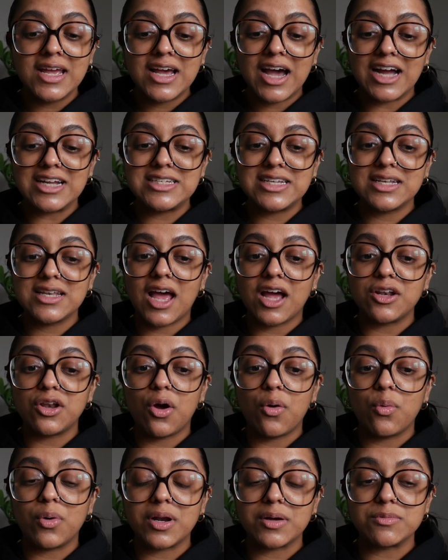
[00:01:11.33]
I did not
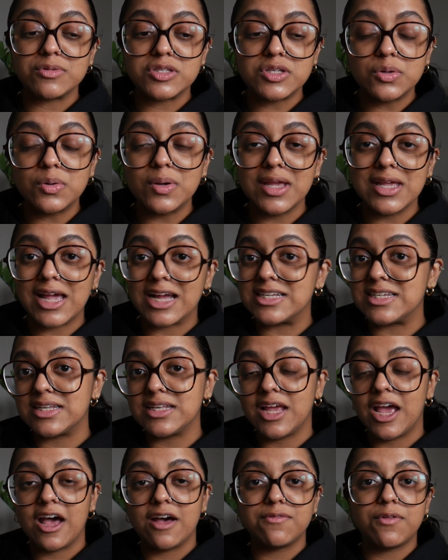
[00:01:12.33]
know what I was doing. I
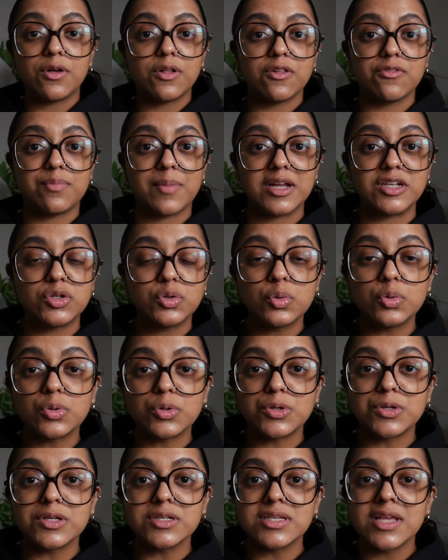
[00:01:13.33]
didn't have all of my
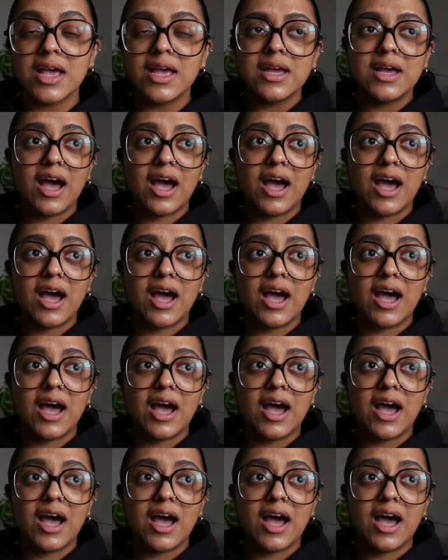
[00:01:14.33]
tools.